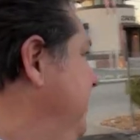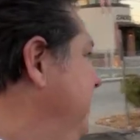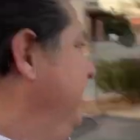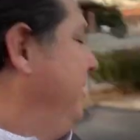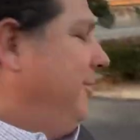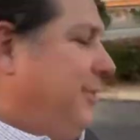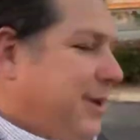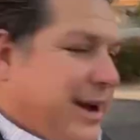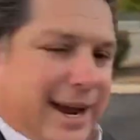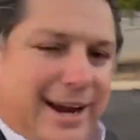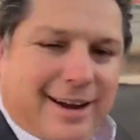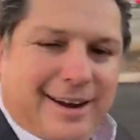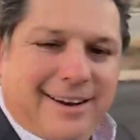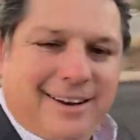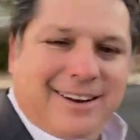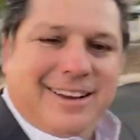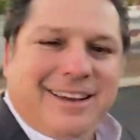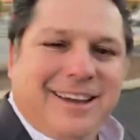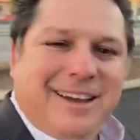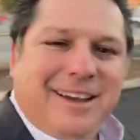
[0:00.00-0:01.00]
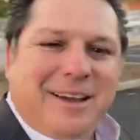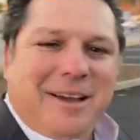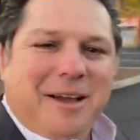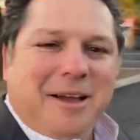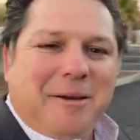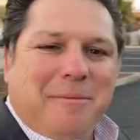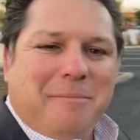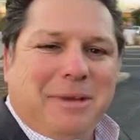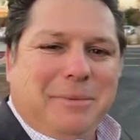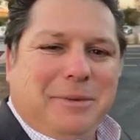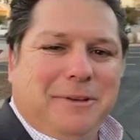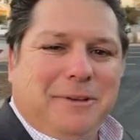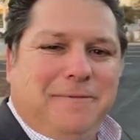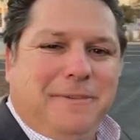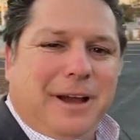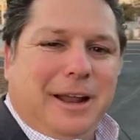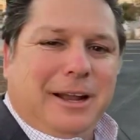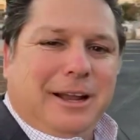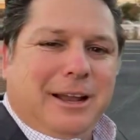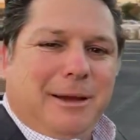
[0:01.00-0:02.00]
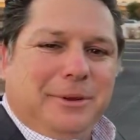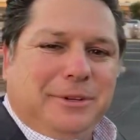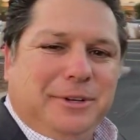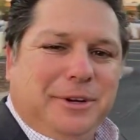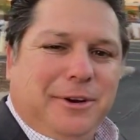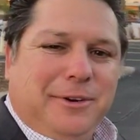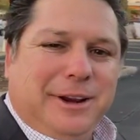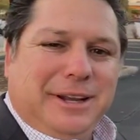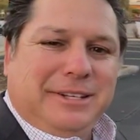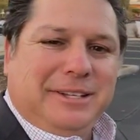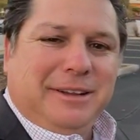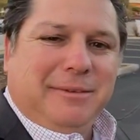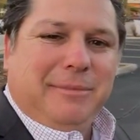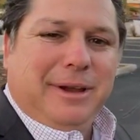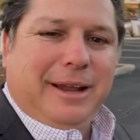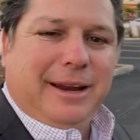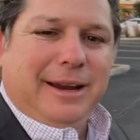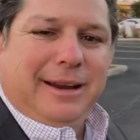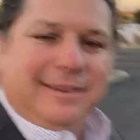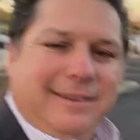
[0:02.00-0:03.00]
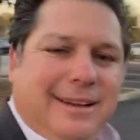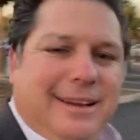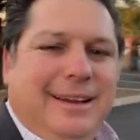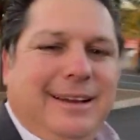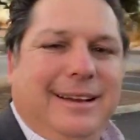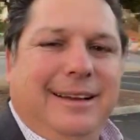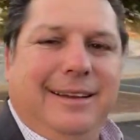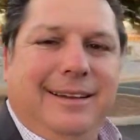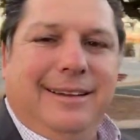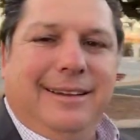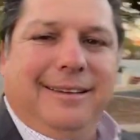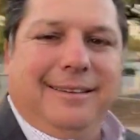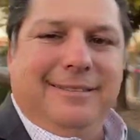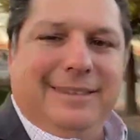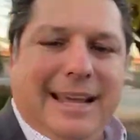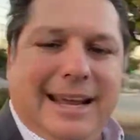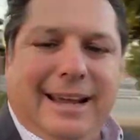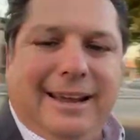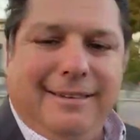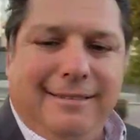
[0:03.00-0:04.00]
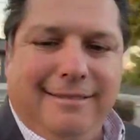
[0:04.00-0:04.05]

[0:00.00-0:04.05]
wait, maybe they're finally coming to arrest somebody. Oh, dang it.